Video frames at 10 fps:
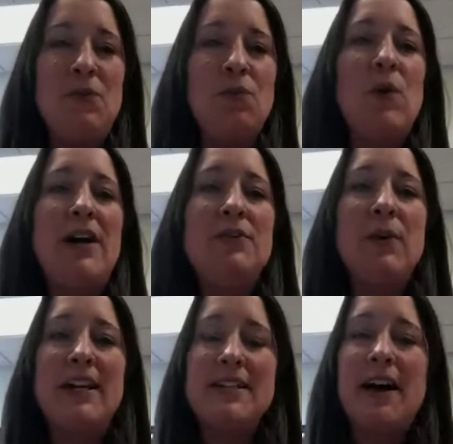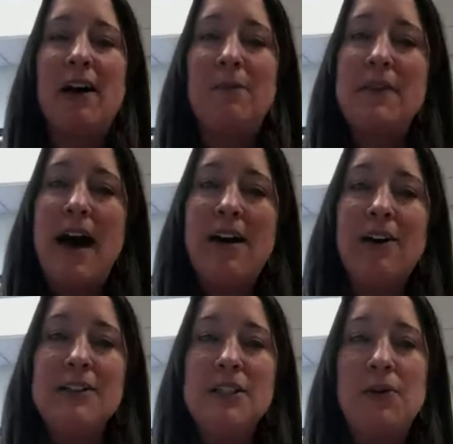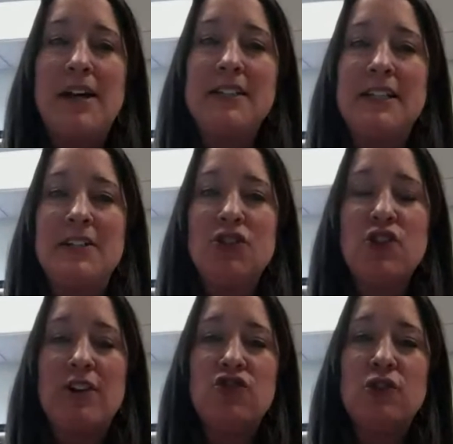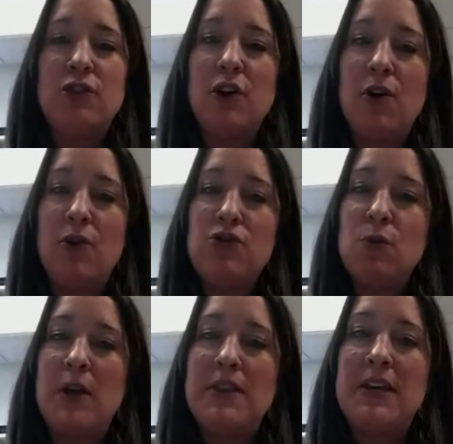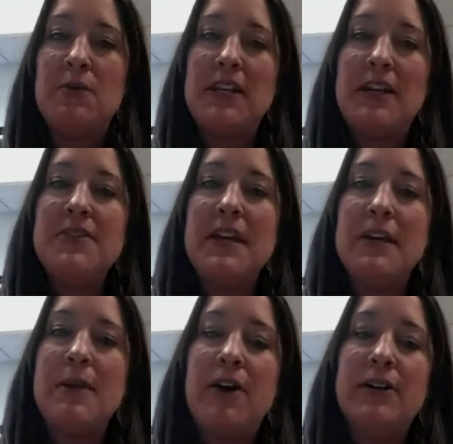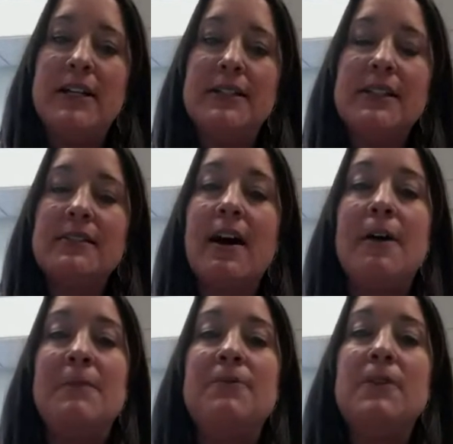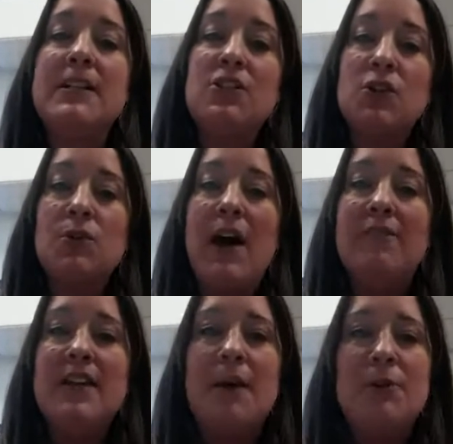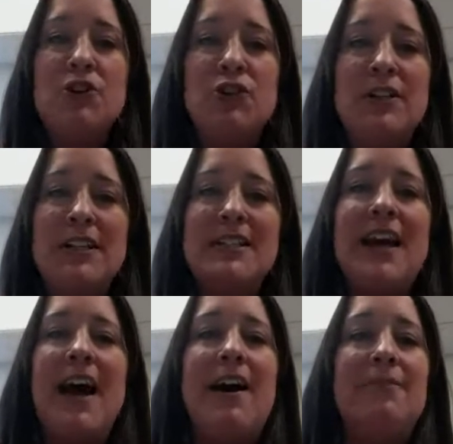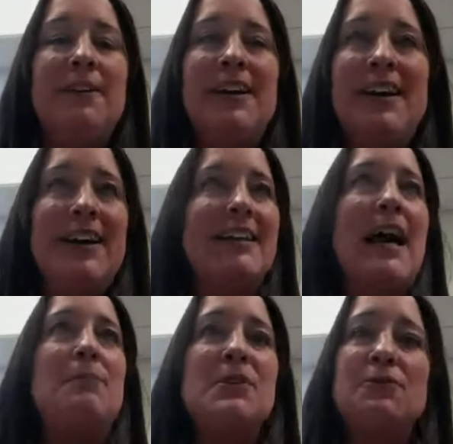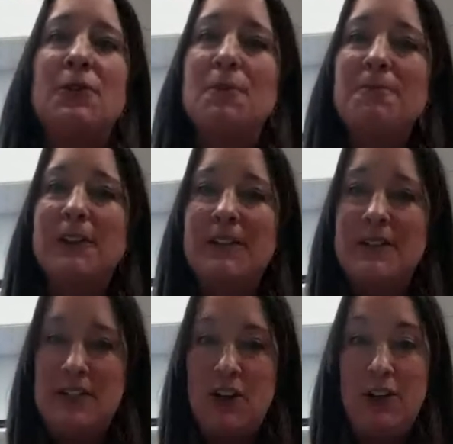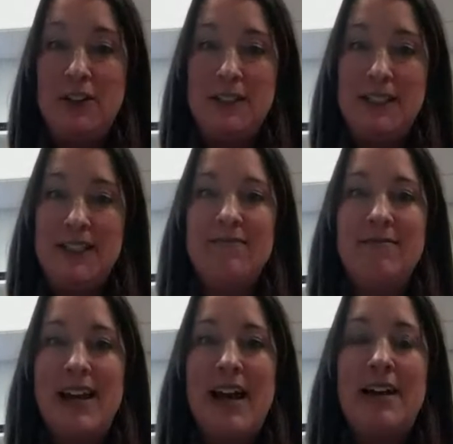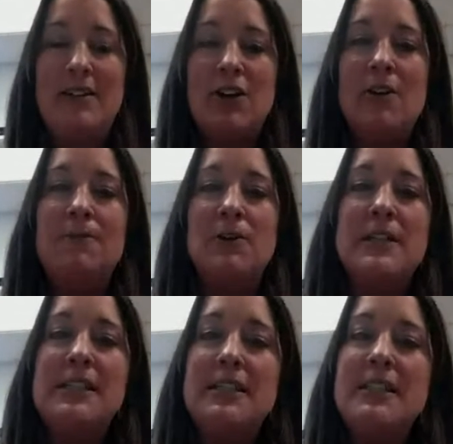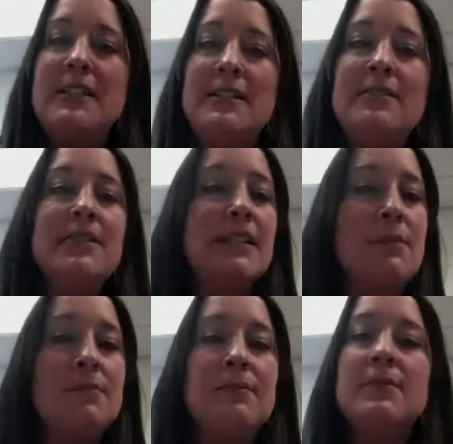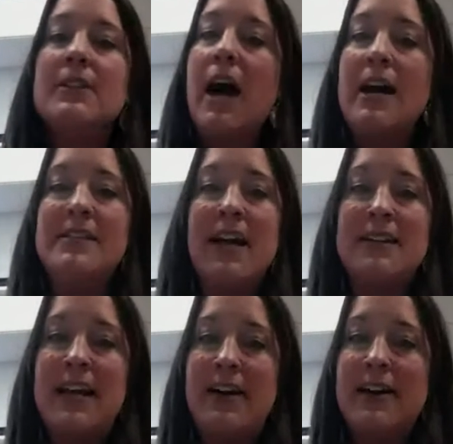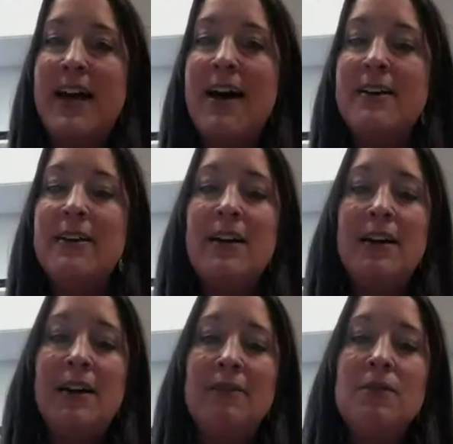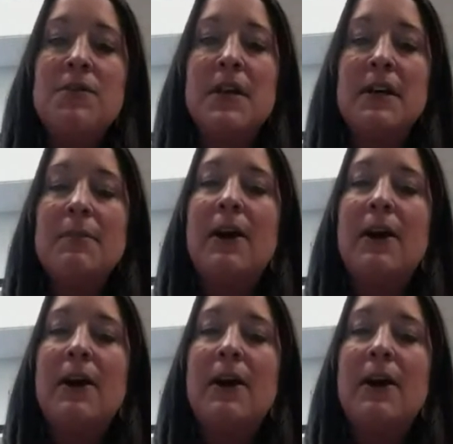one way to help that also as an instructional coach, one thing we can think about is if we do have the opportunity to have a captive room full of adults and our focus is in some content area, think